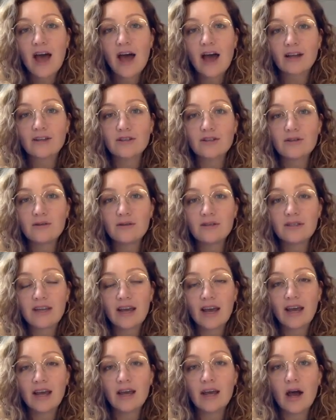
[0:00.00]
at
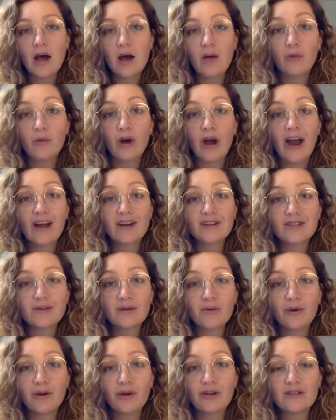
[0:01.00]
Tuesday. We're actually
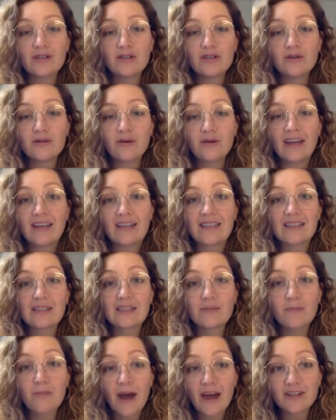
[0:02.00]
going to do a
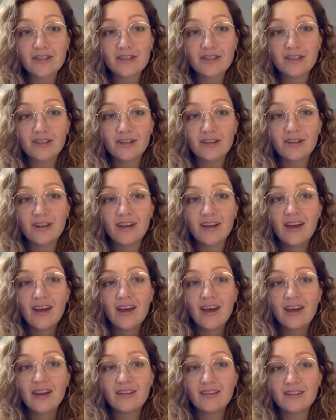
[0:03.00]
special
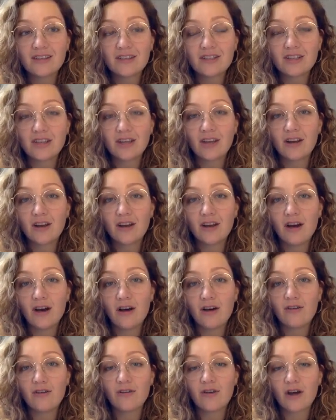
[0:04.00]
edition
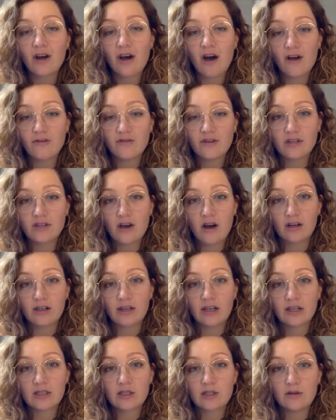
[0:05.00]
of Coffee Talk
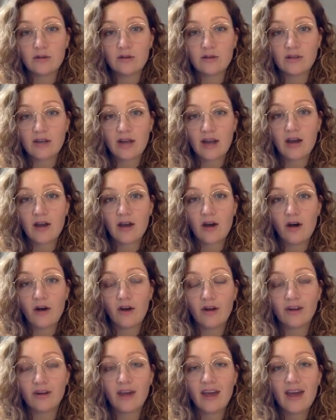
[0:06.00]
next Tuesday
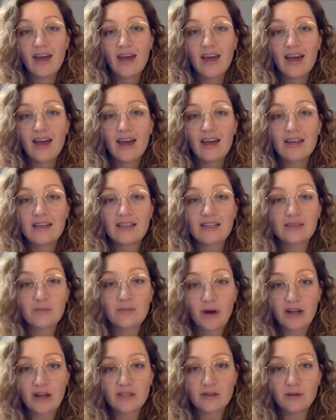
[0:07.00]
called
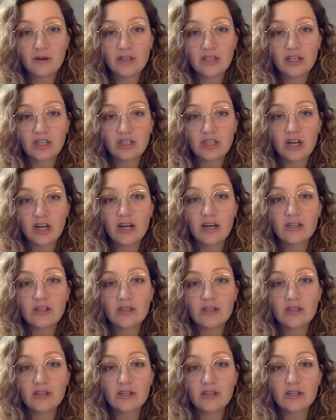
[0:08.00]
Espresso Edition.